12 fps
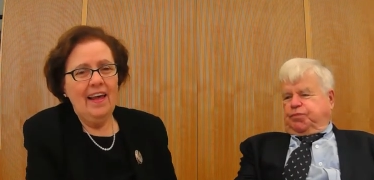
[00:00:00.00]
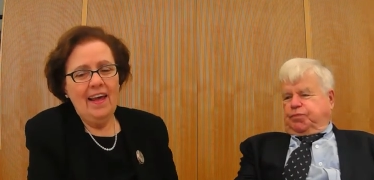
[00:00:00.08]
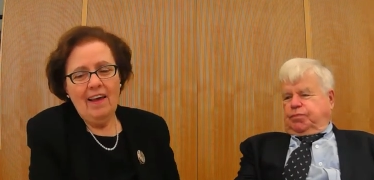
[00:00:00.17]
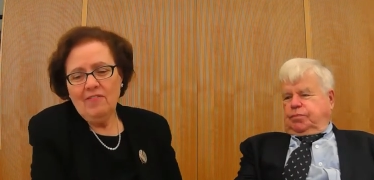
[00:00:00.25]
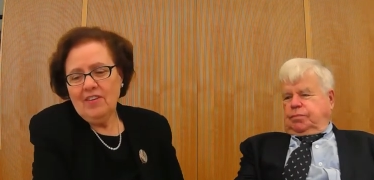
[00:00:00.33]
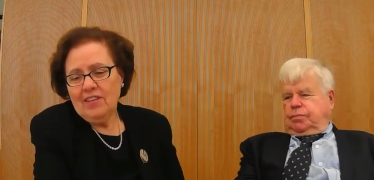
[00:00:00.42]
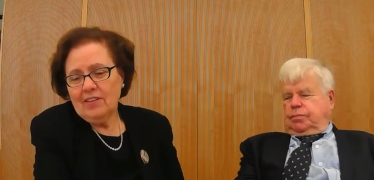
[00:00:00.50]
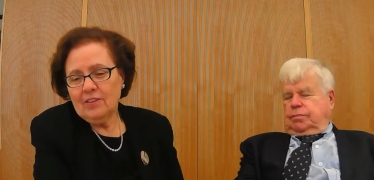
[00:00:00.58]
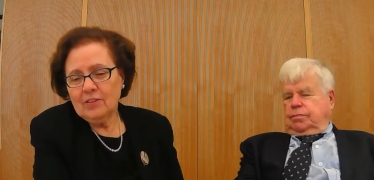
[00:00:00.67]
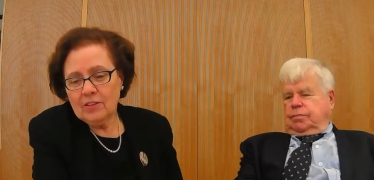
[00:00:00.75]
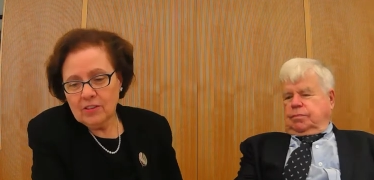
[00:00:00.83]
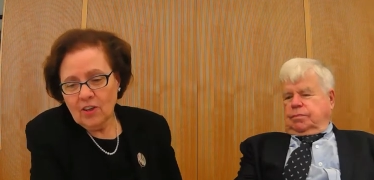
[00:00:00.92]
Speaker 1: Evan
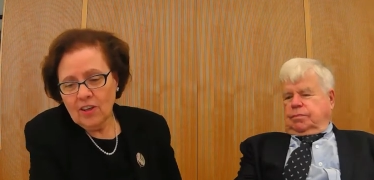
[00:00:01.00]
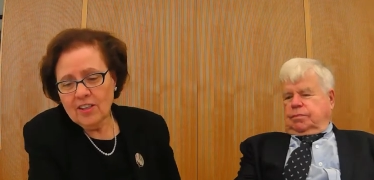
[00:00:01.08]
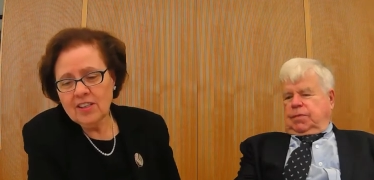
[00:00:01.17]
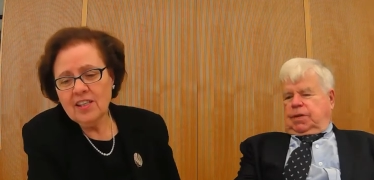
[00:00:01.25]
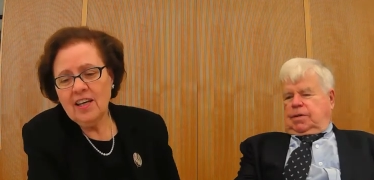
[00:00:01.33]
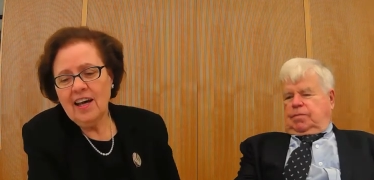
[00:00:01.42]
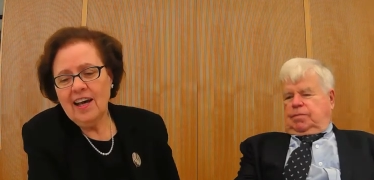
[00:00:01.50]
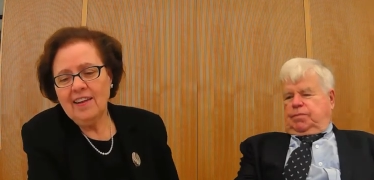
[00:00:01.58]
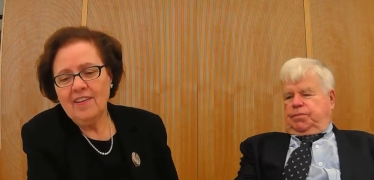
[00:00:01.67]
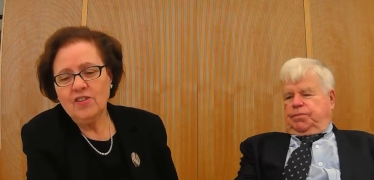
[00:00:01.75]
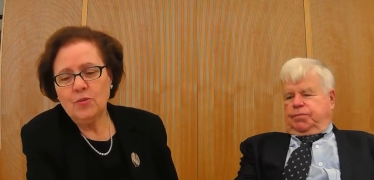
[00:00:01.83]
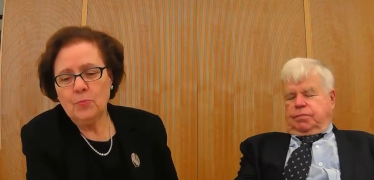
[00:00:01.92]
clerked on
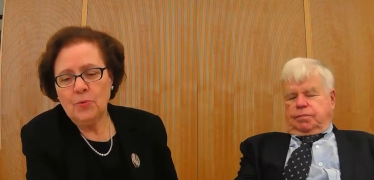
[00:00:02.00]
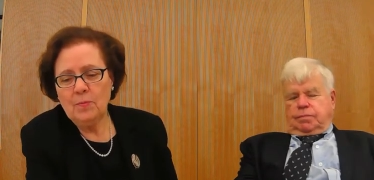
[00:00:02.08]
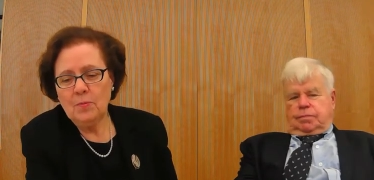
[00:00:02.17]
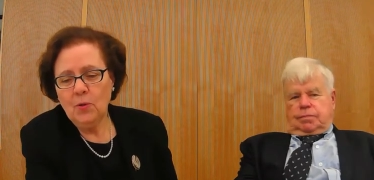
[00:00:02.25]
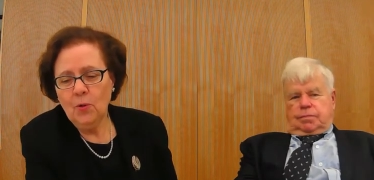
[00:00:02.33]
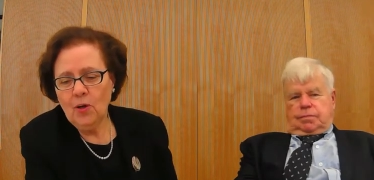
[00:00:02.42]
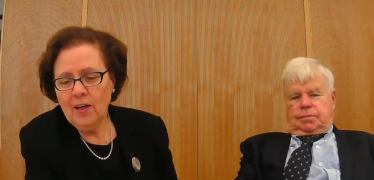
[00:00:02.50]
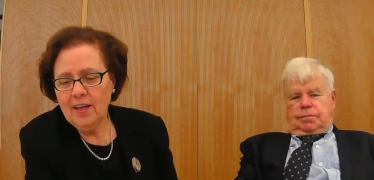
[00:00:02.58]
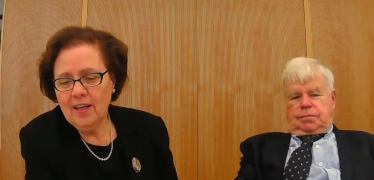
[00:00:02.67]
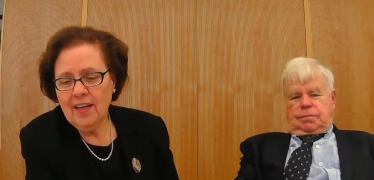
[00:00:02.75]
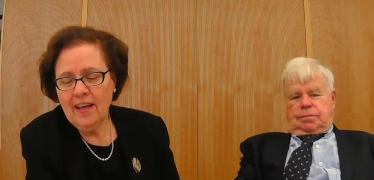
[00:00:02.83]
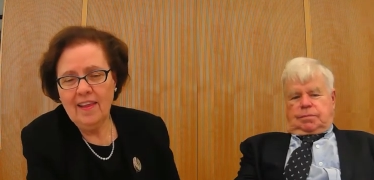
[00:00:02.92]
the Supreme Court,
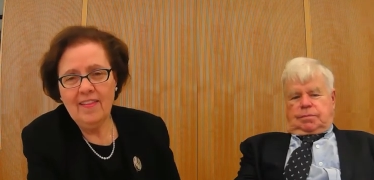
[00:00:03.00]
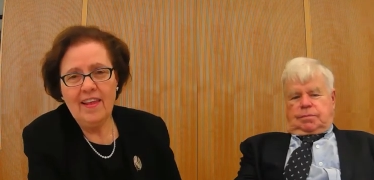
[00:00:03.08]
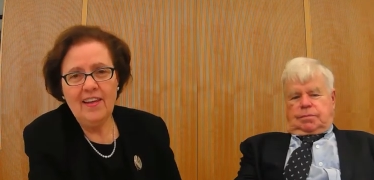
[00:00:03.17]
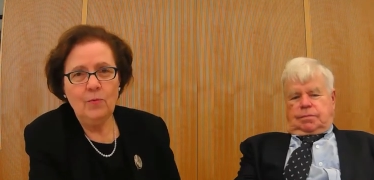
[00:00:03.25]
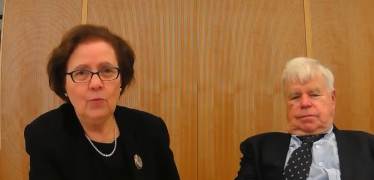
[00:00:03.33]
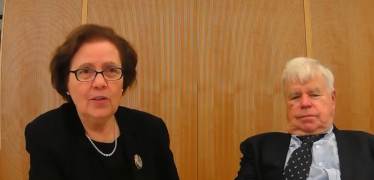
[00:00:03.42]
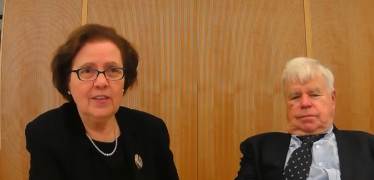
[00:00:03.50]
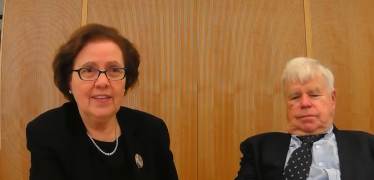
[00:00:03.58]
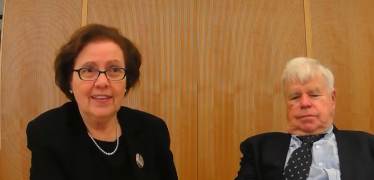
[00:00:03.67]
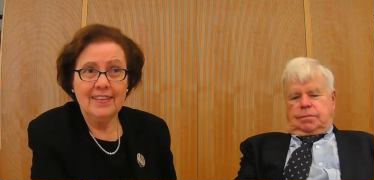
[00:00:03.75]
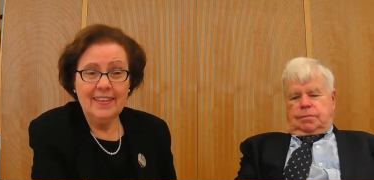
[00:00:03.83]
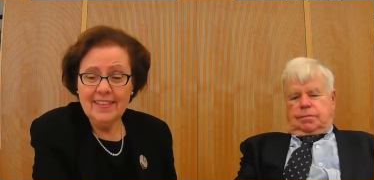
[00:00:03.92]
and then he worked in
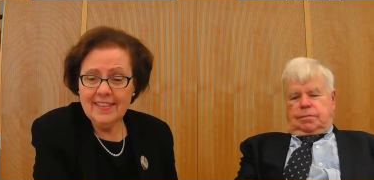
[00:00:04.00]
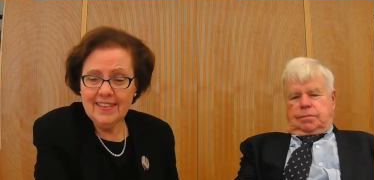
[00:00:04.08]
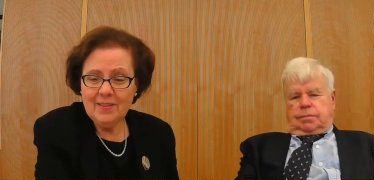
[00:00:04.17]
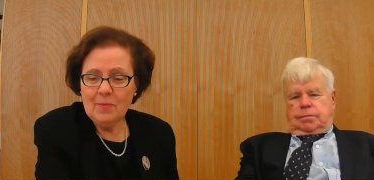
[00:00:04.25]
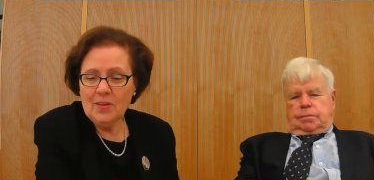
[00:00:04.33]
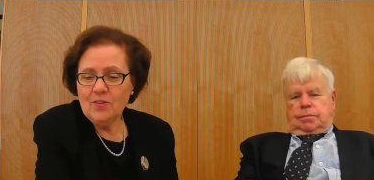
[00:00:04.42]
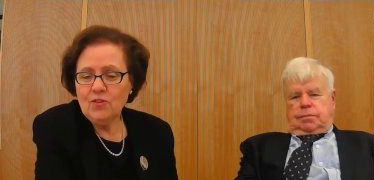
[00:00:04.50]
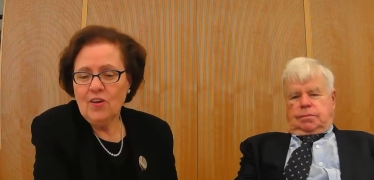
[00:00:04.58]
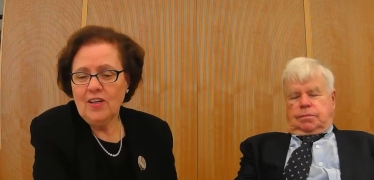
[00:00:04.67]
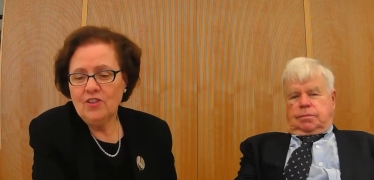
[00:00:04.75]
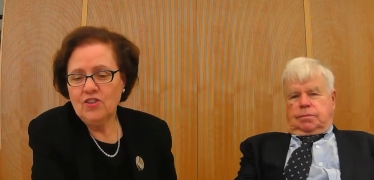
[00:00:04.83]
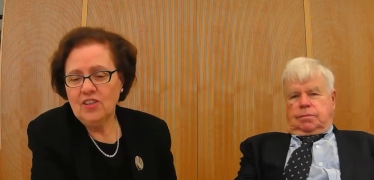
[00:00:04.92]
the Lindsay
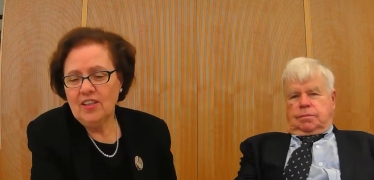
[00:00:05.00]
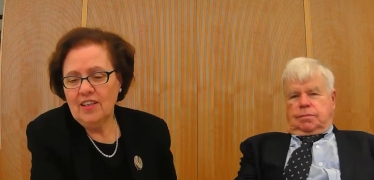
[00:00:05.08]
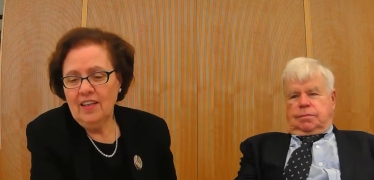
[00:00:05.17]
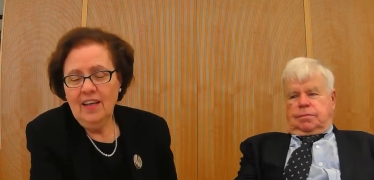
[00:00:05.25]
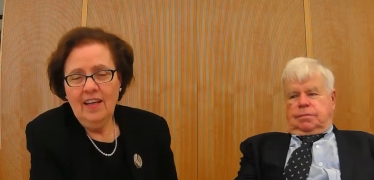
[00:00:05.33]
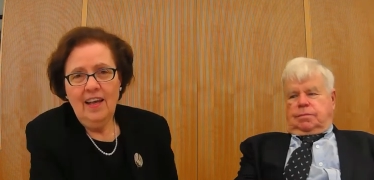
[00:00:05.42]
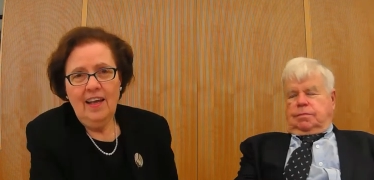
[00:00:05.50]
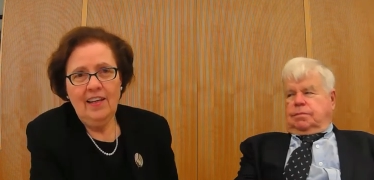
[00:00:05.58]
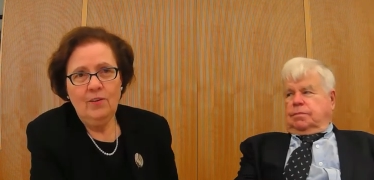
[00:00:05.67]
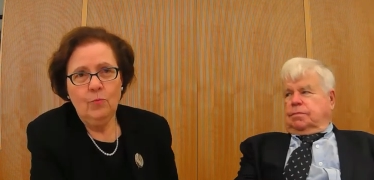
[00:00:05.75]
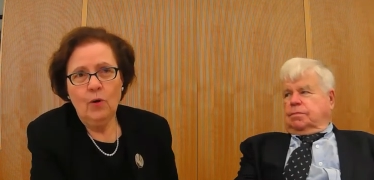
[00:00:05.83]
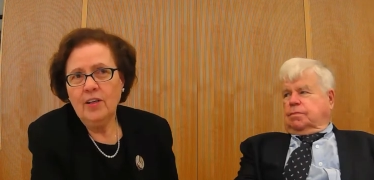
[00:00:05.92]
administration, and
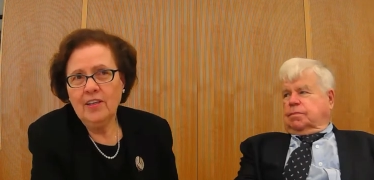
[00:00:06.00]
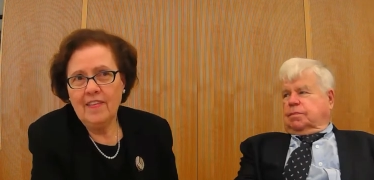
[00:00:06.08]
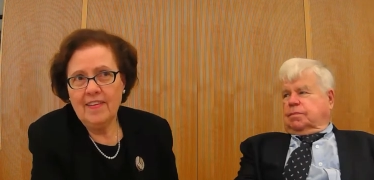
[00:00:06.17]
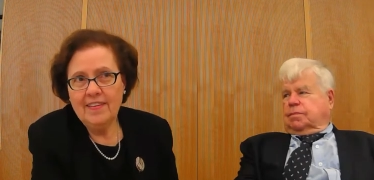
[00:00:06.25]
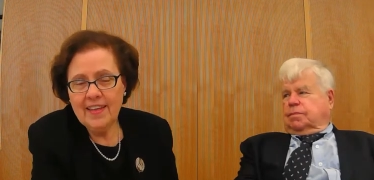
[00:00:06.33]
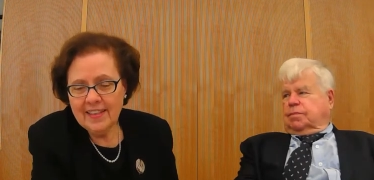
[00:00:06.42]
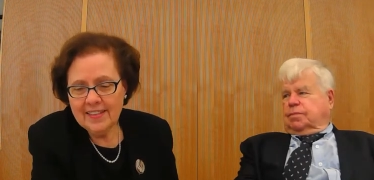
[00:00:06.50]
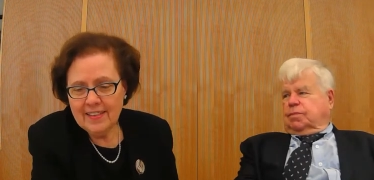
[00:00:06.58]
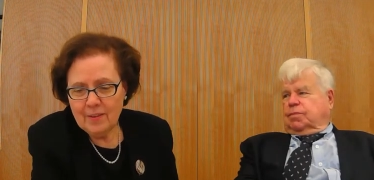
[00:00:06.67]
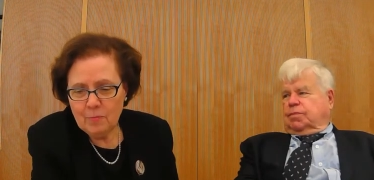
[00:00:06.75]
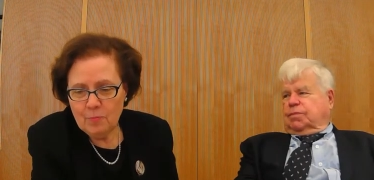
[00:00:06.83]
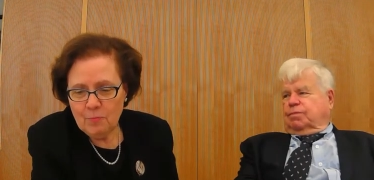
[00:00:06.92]
he worked on the Nixon
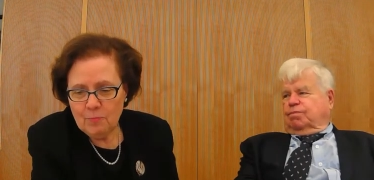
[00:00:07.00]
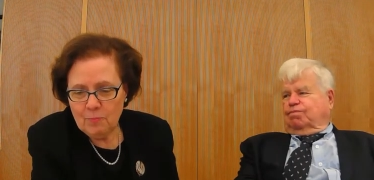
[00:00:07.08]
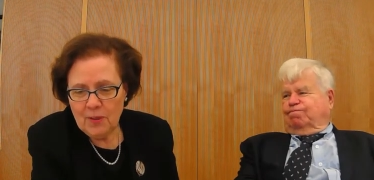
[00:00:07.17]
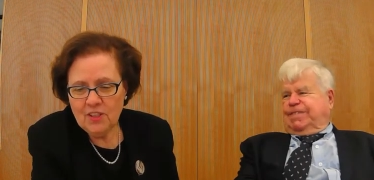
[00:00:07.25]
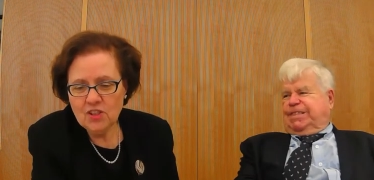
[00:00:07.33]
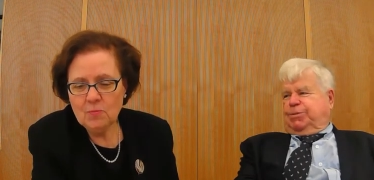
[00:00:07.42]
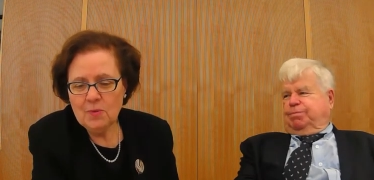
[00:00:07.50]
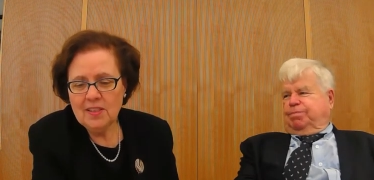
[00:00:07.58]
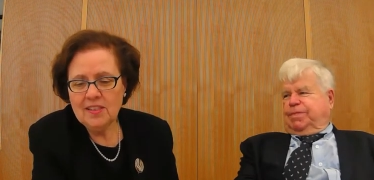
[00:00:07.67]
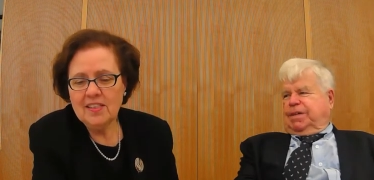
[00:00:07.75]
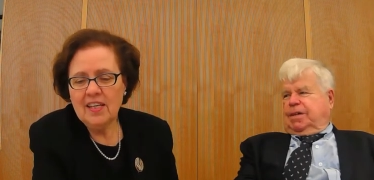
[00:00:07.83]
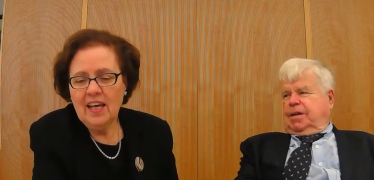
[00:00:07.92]

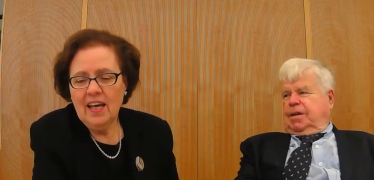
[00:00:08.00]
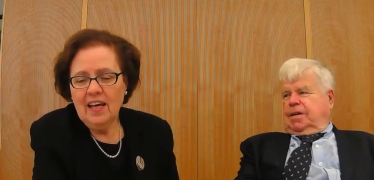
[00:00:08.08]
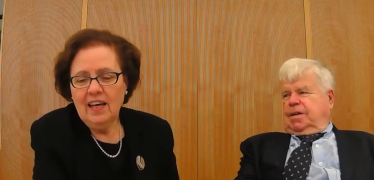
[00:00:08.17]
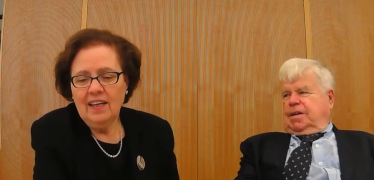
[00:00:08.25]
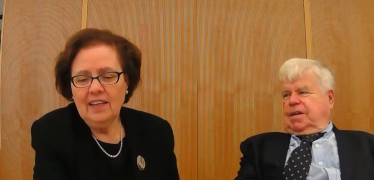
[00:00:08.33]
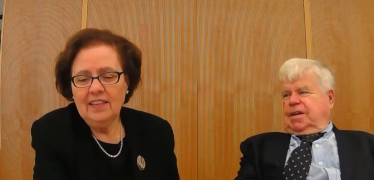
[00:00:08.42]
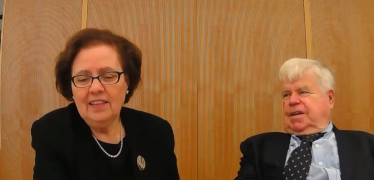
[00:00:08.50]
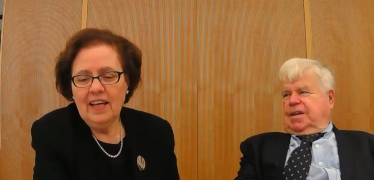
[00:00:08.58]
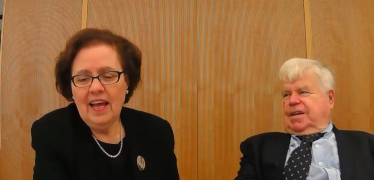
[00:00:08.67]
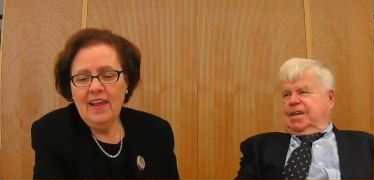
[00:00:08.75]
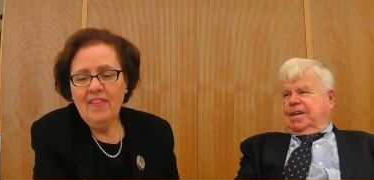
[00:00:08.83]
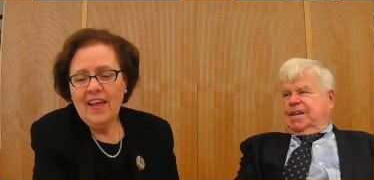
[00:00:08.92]
impeachment, uh,
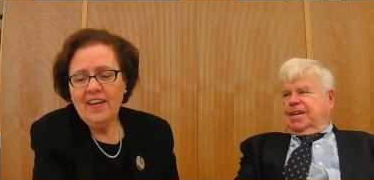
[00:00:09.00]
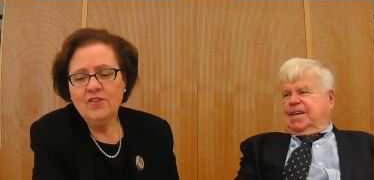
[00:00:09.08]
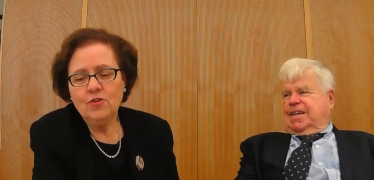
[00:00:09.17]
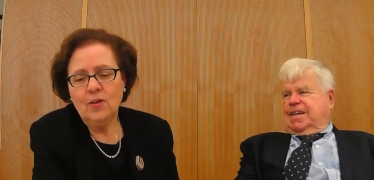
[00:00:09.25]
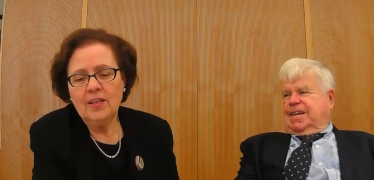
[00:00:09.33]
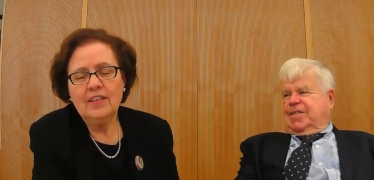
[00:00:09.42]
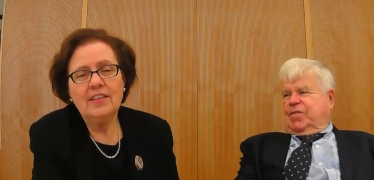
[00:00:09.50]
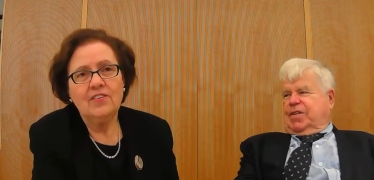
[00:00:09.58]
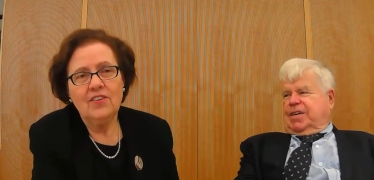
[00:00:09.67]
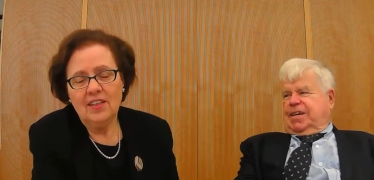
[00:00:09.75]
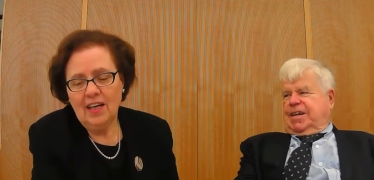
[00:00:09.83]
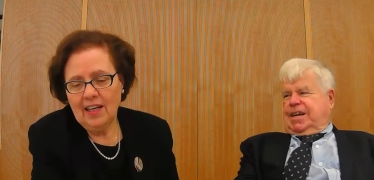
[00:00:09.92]
and then he joined
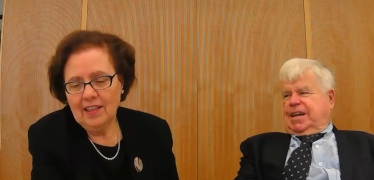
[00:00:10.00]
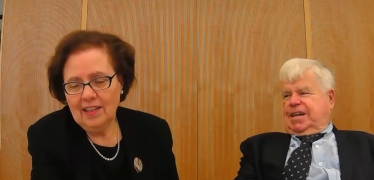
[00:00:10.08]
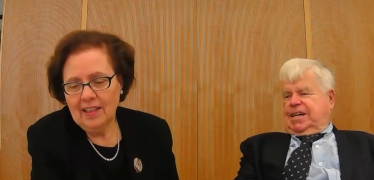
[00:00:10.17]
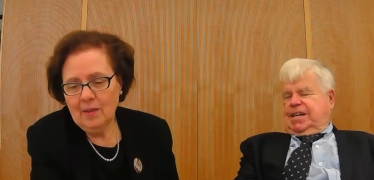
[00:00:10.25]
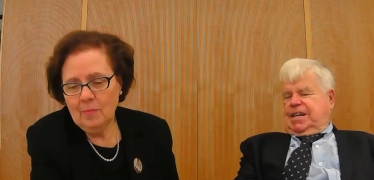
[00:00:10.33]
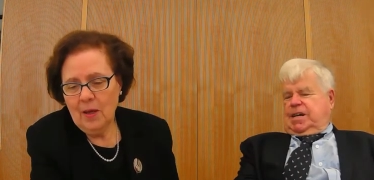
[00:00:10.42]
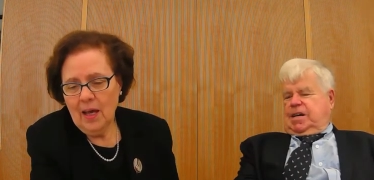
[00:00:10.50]
Cleary Gottlieb.